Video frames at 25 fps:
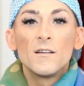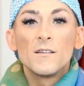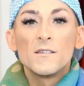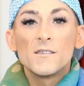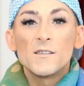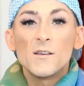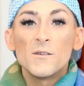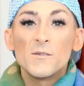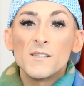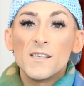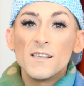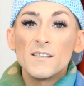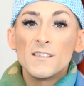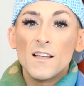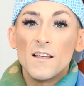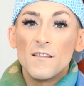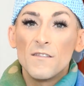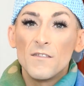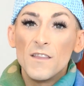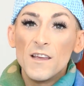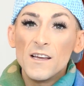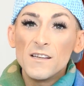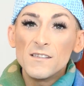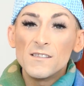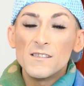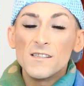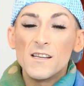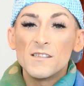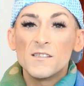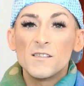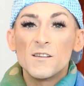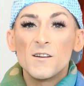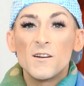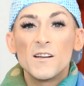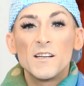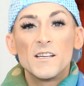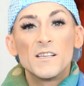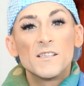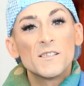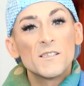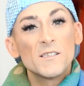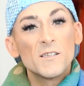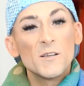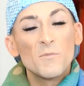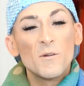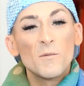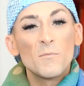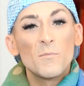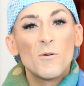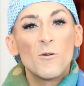So since this sister is
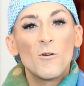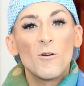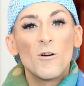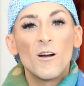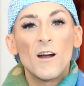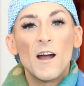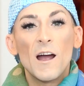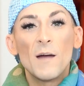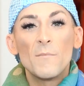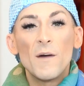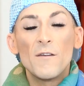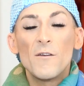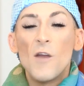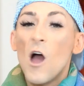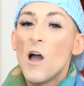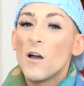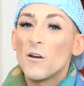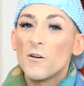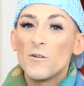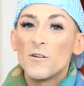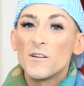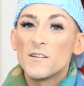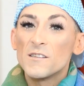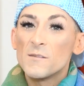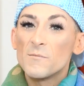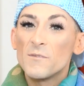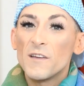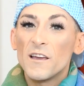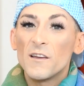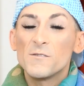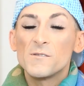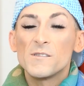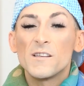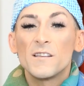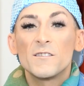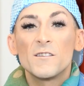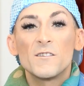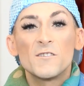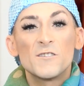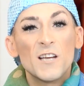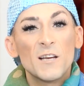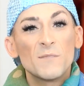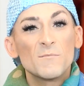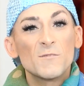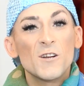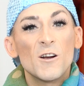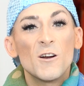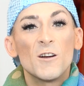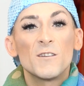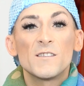super poor, I'm not going to be using the
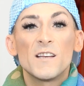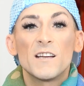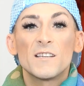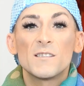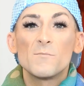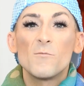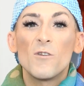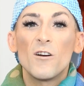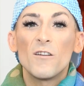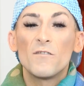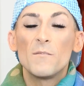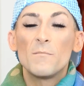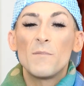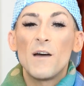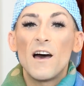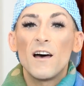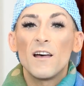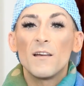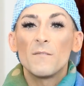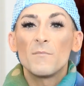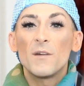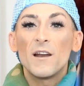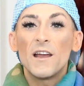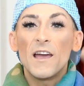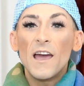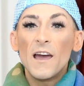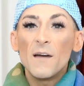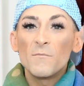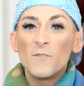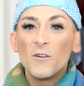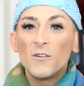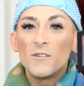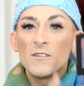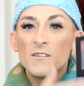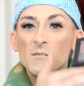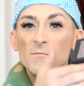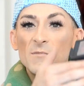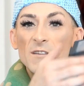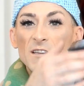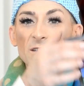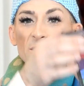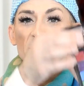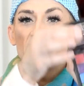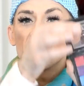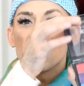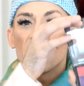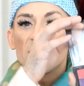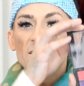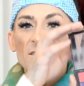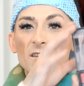James Charles X Morphe palette, but I am going to be
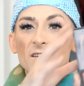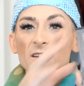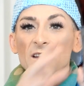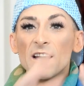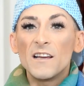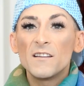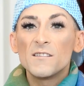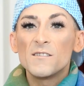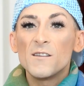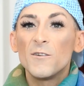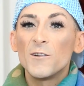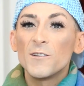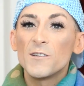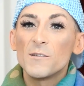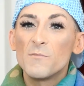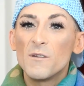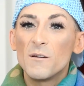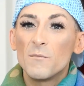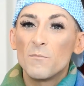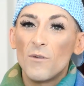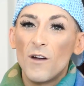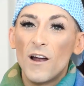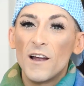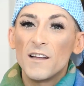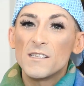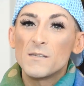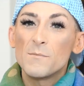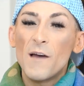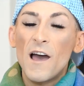using the NYX Ultimate Brights